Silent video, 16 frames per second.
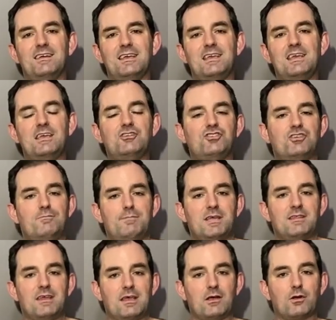he should be
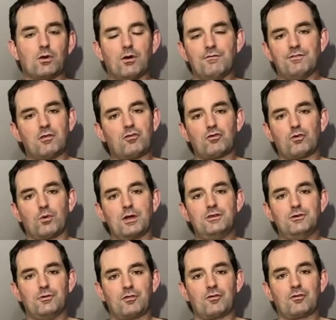the hero of the story
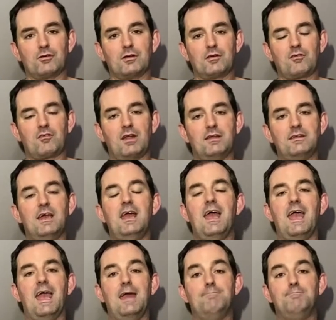to a certain extent
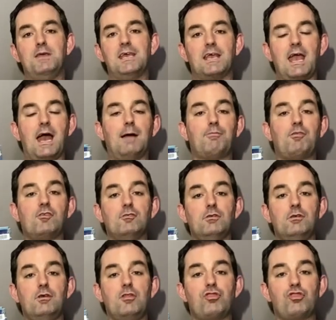and being
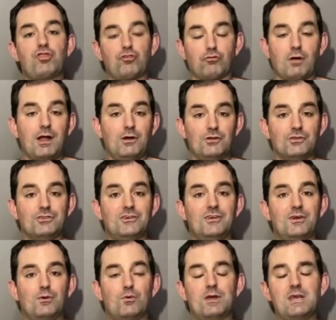absolutely thrilled
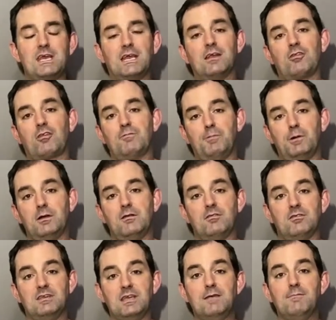when he gets to put
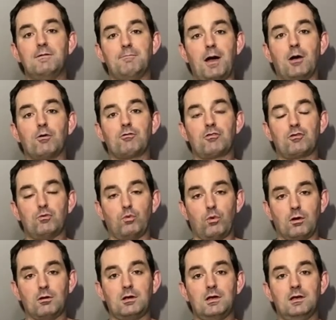his demon powers to
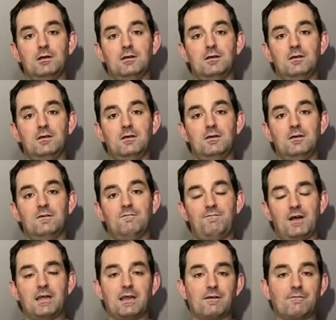work
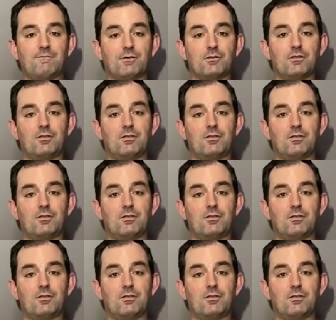fighting for